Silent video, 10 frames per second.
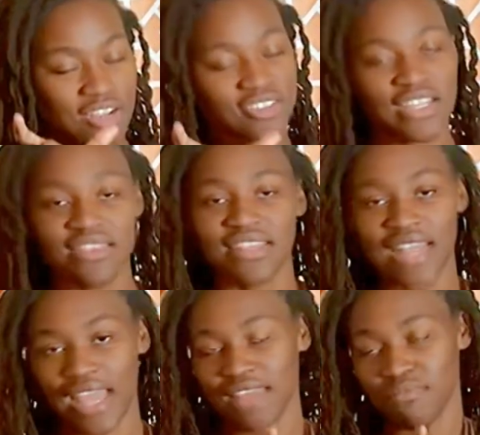There's nothing
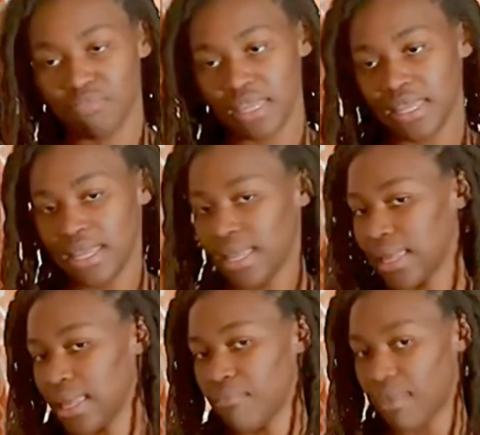that can beat,
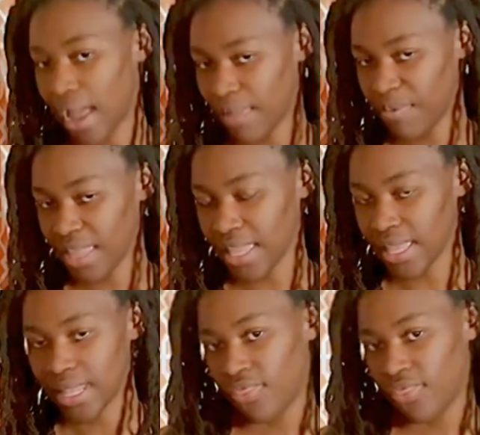in my opinion,